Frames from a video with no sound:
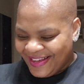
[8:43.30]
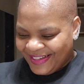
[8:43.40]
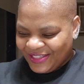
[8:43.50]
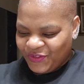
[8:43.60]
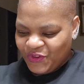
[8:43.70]

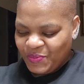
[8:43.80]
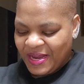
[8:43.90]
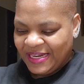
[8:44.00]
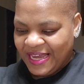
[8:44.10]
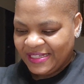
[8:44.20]
So for
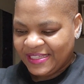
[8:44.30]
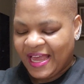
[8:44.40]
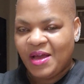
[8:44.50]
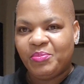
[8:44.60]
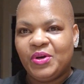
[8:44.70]
my next
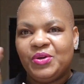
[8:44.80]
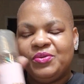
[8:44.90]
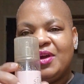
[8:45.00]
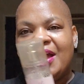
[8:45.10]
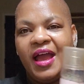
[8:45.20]
combo,
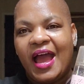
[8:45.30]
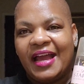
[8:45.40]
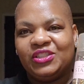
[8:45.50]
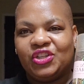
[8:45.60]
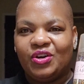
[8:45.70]

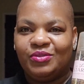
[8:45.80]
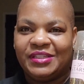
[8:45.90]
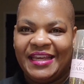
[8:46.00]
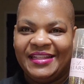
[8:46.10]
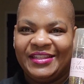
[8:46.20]
I
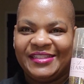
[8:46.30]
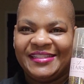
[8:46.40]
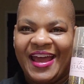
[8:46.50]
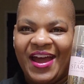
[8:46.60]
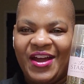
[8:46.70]
chose In the
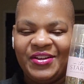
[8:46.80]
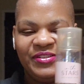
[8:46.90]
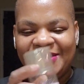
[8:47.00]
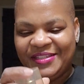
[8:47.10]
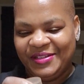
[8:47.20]

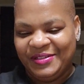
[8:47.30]
Stars.